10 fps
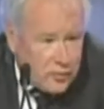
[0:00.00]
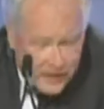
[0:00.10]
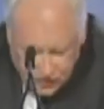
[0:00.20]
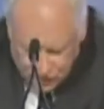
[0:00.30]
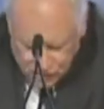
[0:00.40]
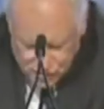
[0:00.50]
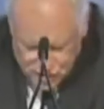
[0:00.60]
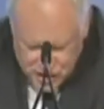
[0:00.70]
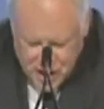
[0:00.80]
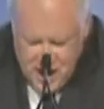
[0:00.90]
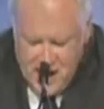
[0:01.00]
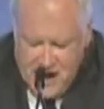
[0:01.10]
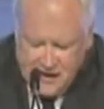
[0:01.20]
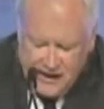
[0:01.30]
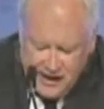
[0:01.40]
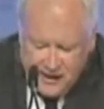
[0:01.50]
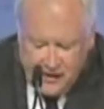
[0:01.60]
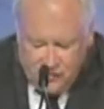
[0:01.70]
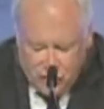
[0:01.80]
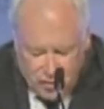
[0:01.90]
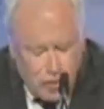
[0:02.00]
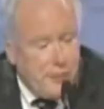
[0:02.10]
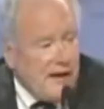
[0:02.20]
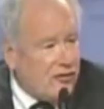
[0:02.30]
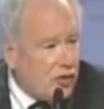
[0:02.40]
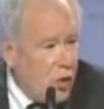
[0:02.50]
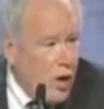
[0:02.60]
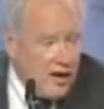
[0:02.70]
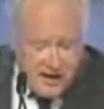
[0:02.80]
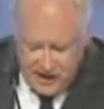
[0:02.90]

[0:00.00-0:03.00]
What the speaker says: research, and getting dubious quality